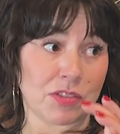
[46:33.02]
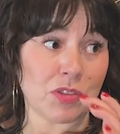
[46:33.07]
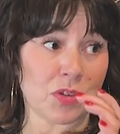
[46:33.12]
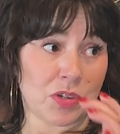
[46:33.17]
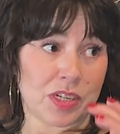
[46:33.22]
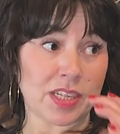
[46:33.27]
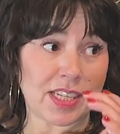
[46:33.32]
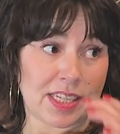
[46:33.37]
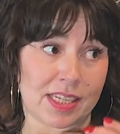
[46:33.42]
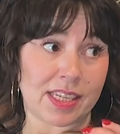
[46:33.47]

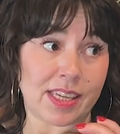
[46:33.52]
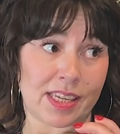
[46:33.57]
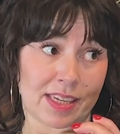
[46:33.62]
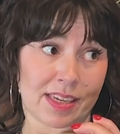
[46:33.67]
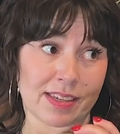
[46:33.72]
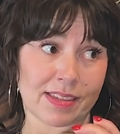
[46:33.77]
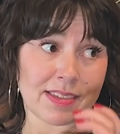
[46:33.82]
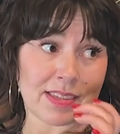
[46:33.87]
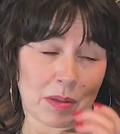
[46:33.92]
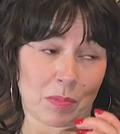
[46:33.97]

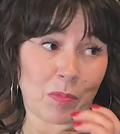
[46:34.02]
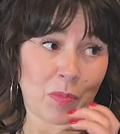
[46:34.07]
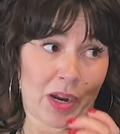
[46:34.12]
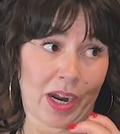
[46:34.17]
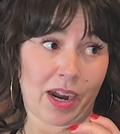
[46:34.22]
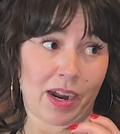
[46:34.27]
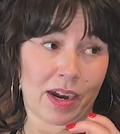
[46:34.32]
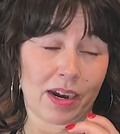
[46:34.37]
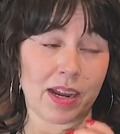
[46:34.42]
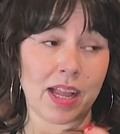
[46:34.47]
critique
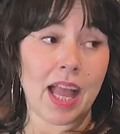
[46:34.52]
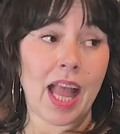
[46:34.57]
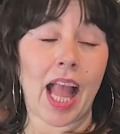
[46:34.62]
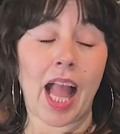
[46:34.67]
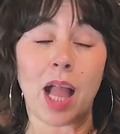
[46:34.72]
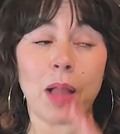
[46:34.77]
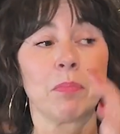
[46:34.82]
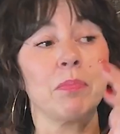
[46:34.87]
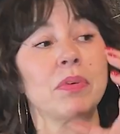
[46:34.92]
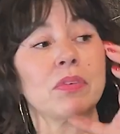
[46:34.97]
somewhere.
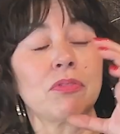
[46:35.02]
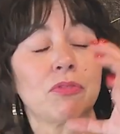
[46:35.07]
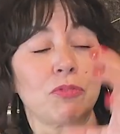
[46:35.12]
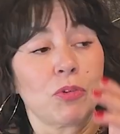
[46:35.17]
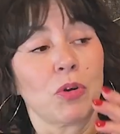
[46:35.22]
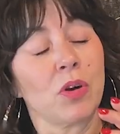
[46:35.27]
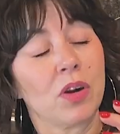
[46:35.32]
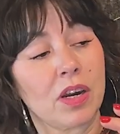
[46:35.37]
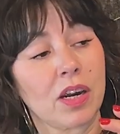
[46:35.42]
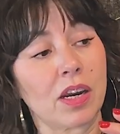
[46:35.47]
And
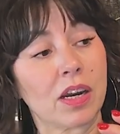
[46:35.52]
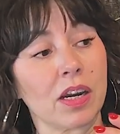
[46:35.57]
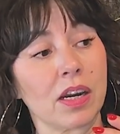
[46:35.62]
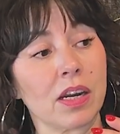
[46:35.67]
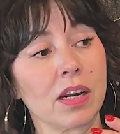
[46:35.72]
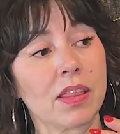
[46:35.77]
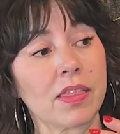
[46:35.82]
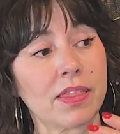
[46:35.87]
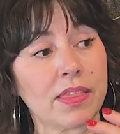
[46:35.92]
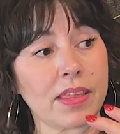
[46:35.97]

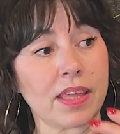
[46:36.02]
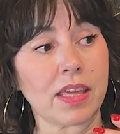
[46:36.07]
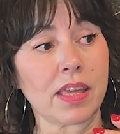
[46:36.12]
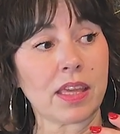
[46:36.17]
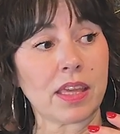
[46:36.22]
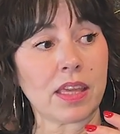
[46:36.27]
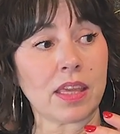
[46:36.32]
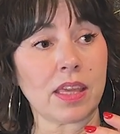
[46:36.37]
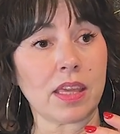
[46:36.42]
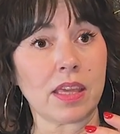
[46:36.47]
before
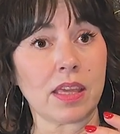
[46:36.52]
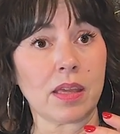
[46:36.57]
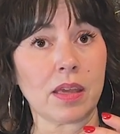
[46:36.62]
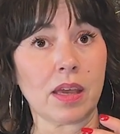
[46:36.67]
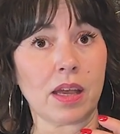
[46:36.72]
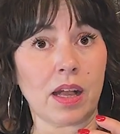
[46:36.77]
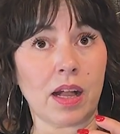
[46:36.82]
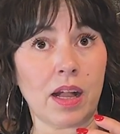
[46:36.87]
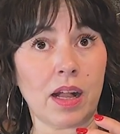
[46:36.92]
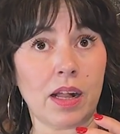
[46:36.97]
the
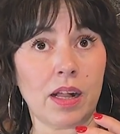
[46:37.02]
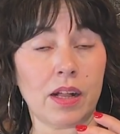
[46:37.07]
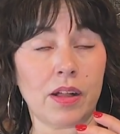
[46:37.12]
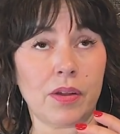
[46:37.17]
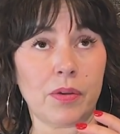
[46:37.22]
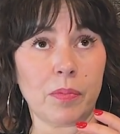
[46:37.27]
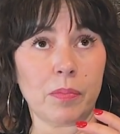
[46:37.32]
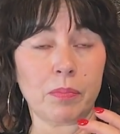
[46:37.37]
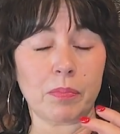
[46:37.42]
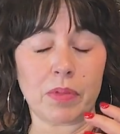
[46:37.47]

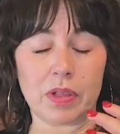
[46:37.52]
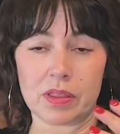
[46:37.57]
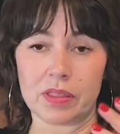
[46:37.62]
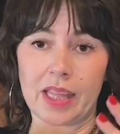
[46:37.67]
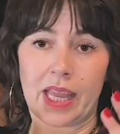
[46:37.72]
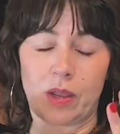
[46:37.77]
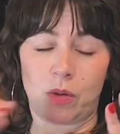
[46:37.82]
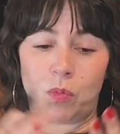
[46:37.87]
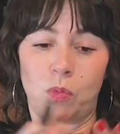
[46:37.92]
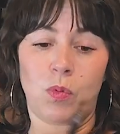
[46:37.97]

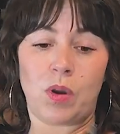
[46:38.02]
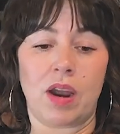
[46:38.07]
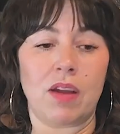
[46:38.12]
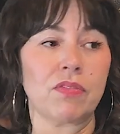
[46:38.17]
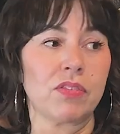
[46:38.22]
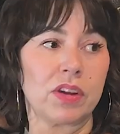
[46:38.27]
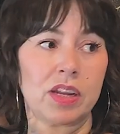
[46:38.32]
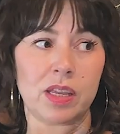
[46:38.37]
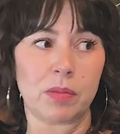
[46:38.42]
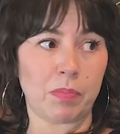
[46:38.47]

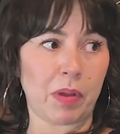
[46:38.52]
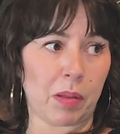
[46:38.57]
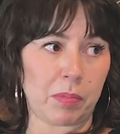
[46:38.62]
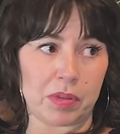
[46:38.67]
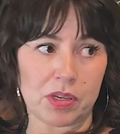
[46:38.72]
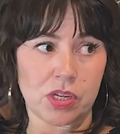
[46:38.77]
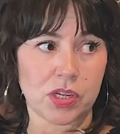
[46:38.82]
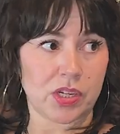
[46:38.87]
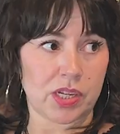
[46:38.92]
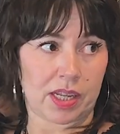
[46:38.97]
wherever he
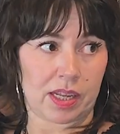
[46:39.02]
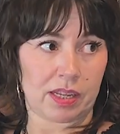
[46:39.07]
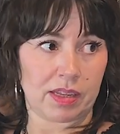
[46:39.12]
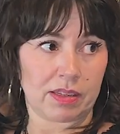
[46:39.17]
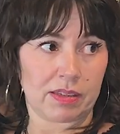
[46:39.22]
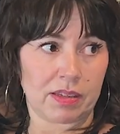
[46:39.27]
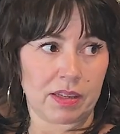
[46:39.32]
published it,